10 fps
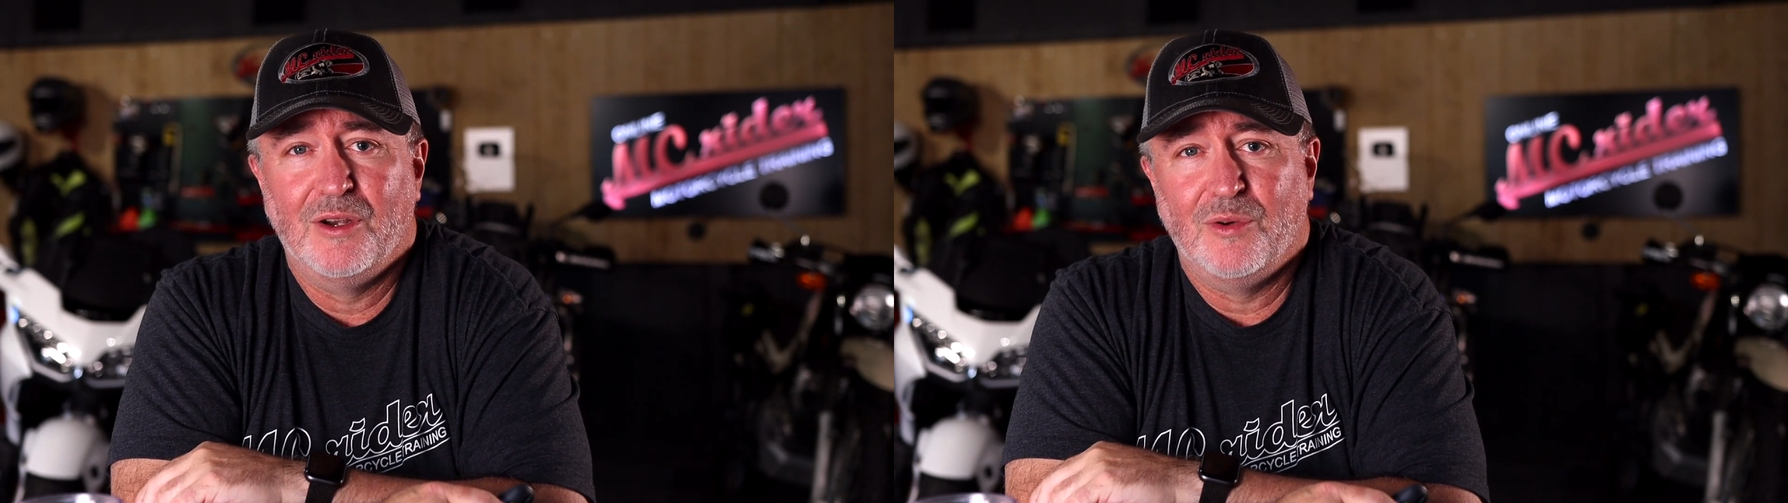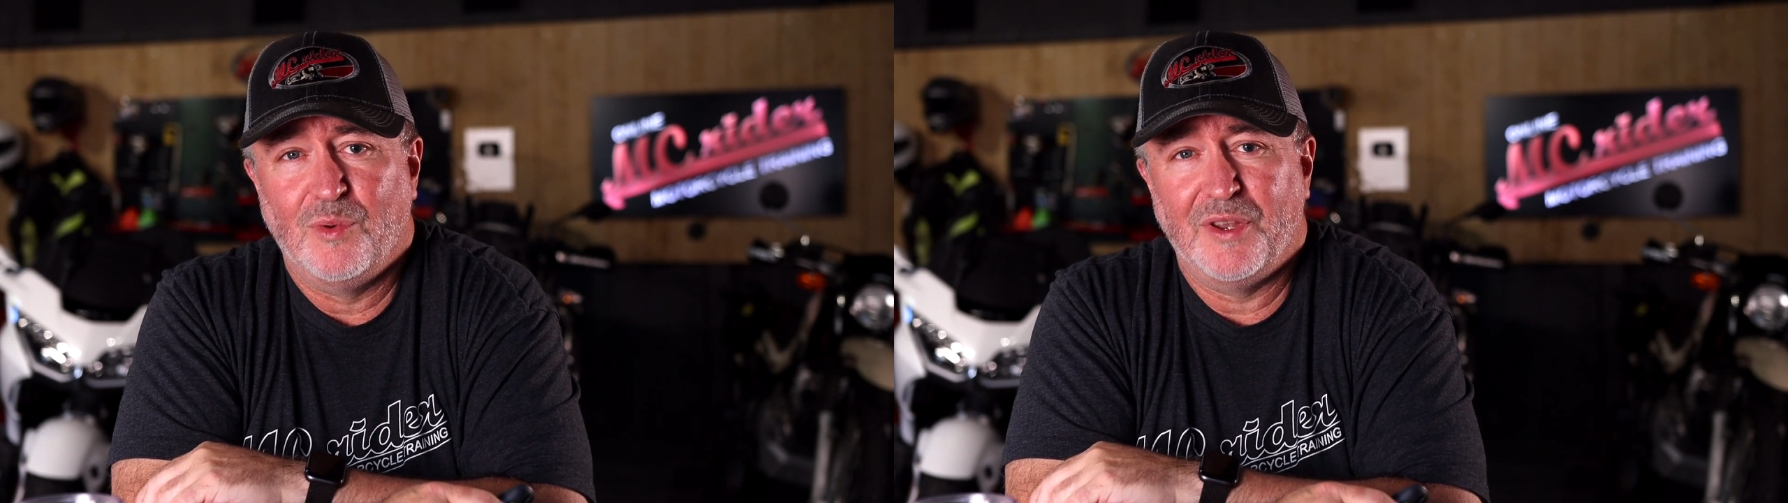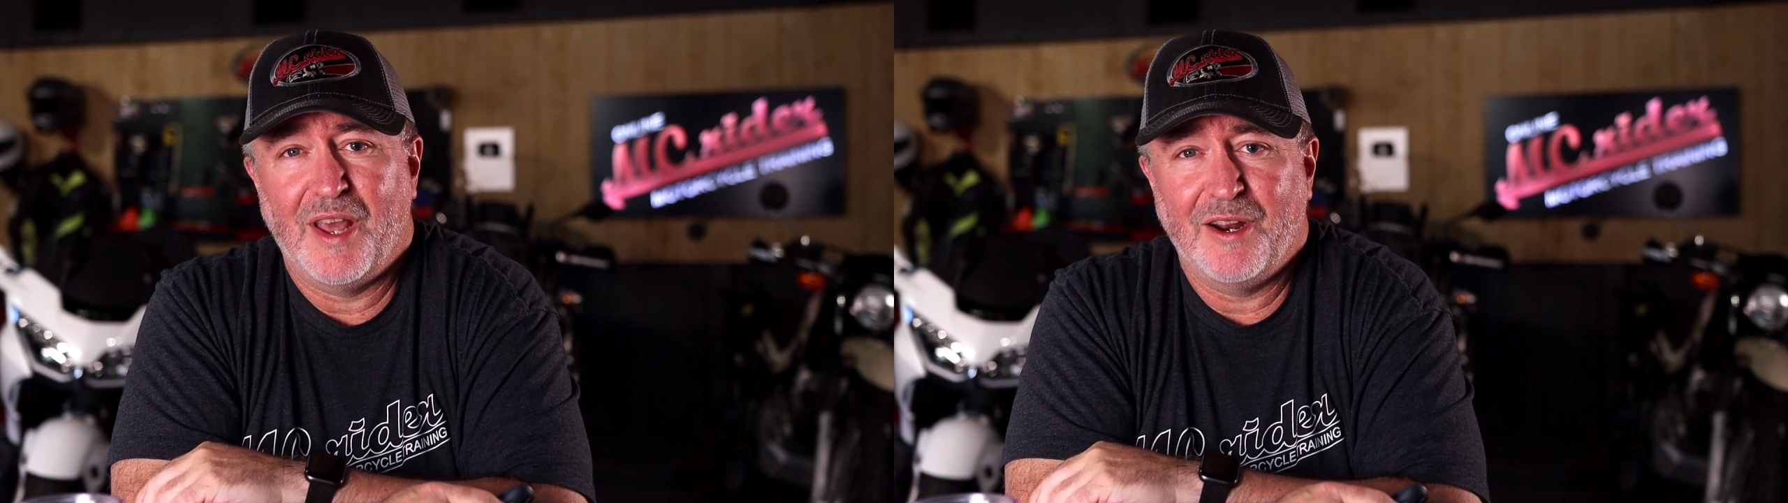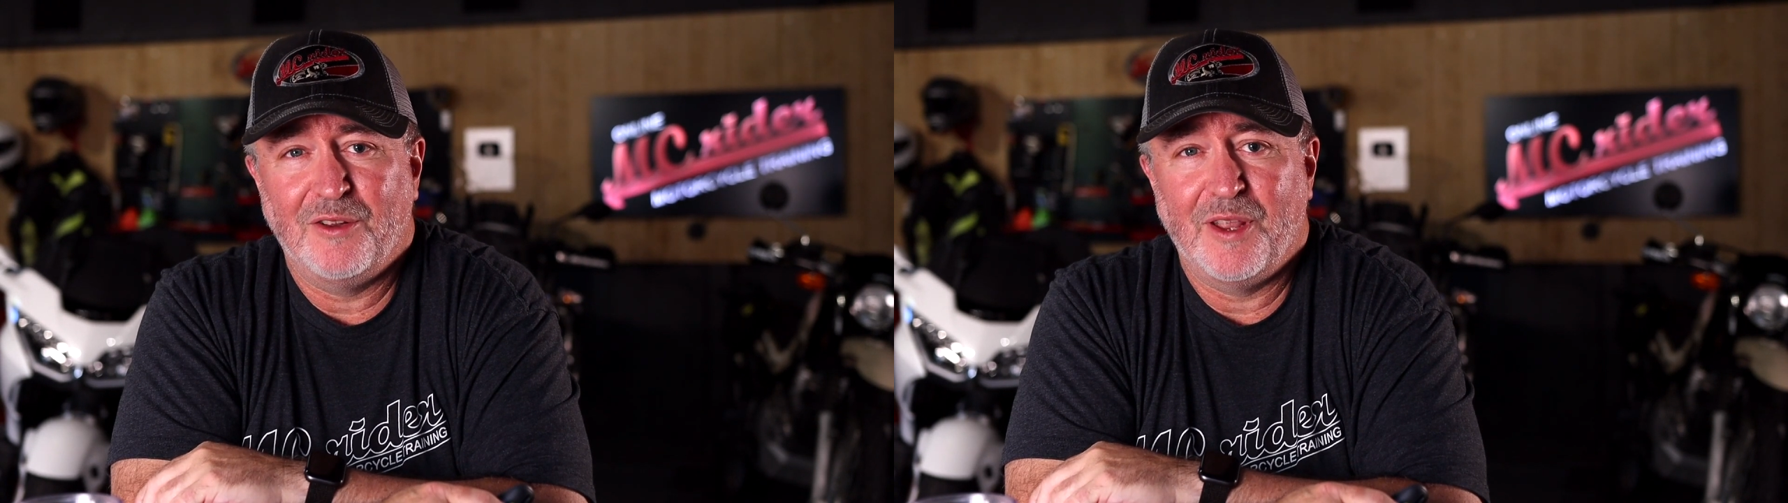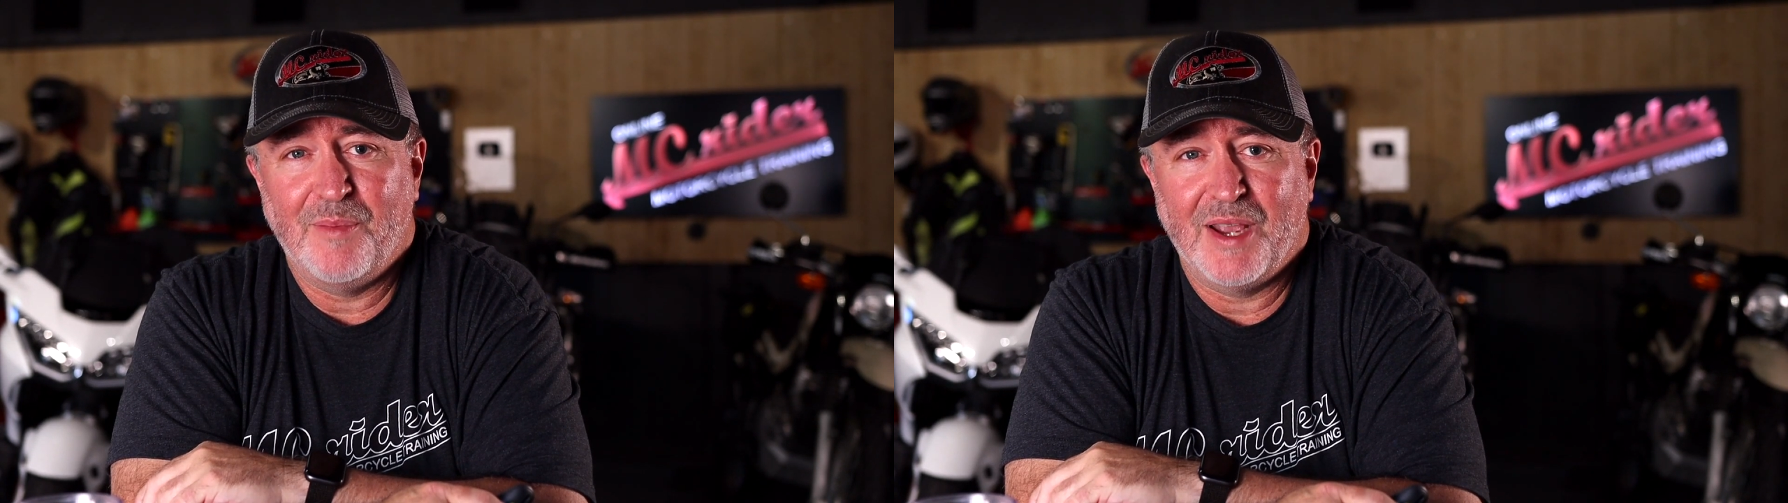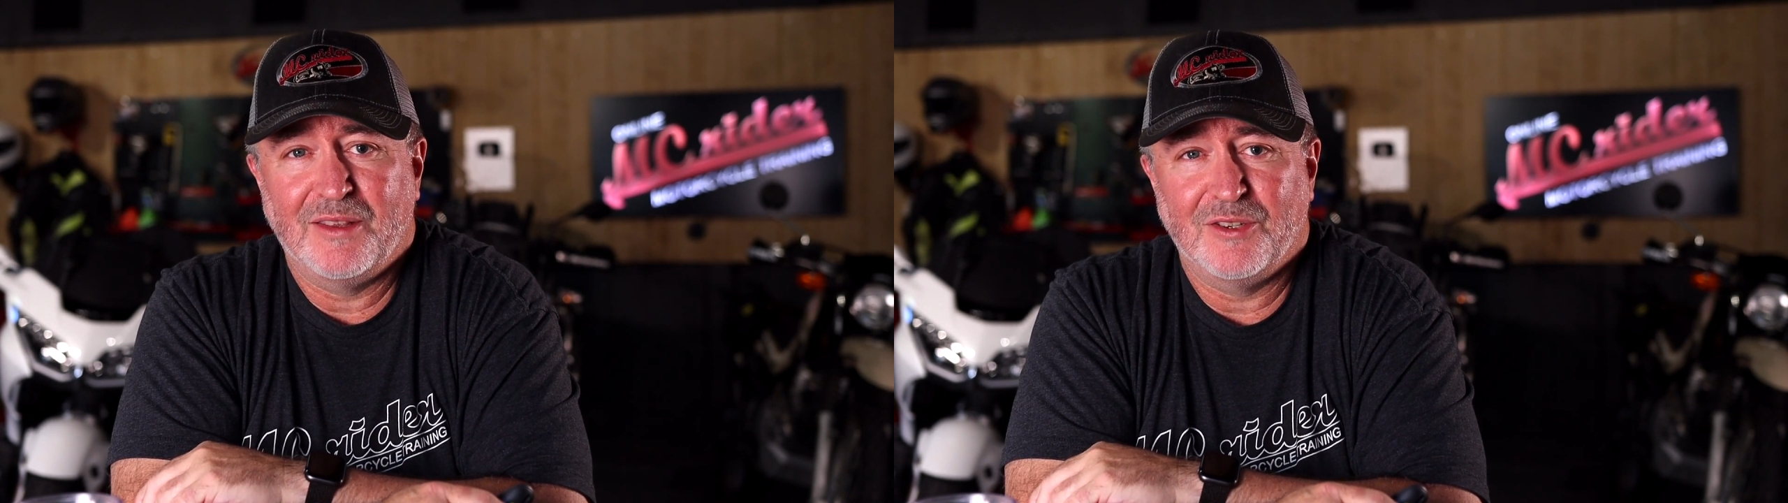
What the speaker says: will not only make the